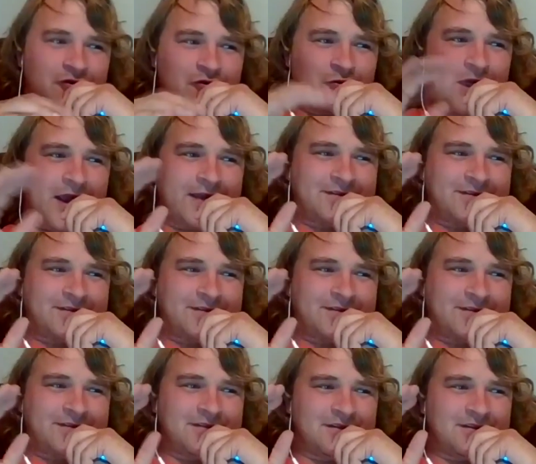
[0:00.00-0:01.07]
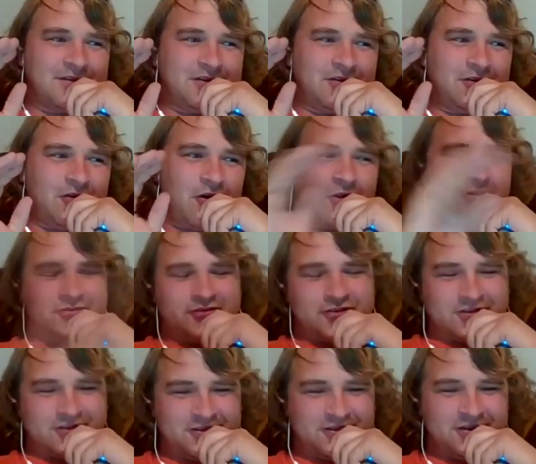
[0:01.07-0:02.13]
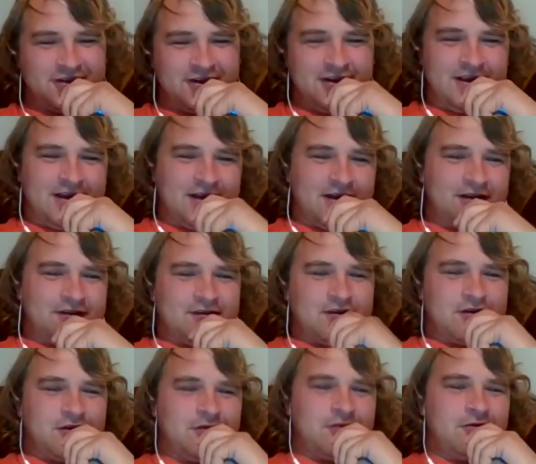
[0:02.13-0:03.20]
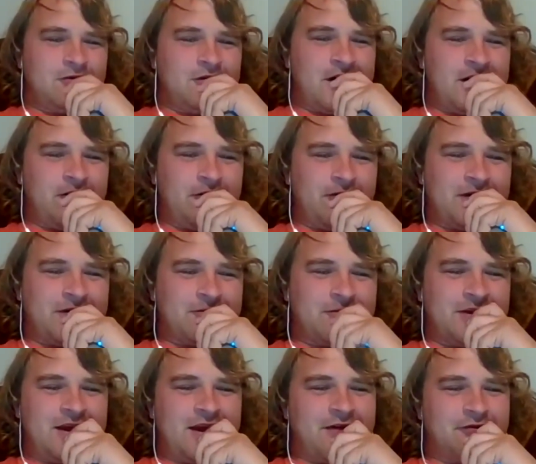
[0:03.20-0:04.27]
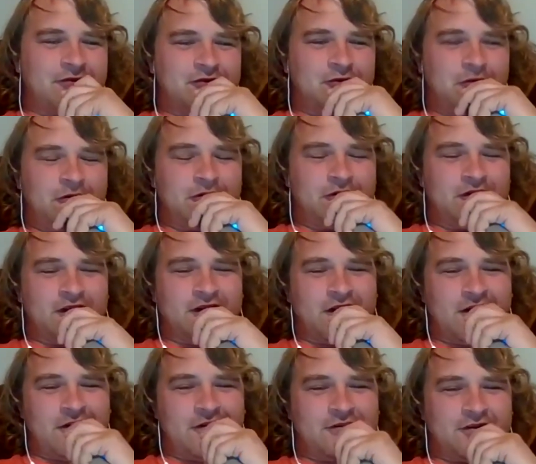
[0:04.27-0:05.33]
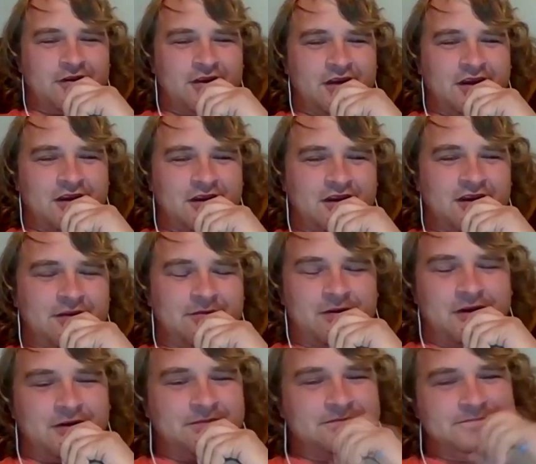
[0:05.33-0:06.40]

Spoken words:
drastically larger. And so I don't think we have solar technology that can keep up.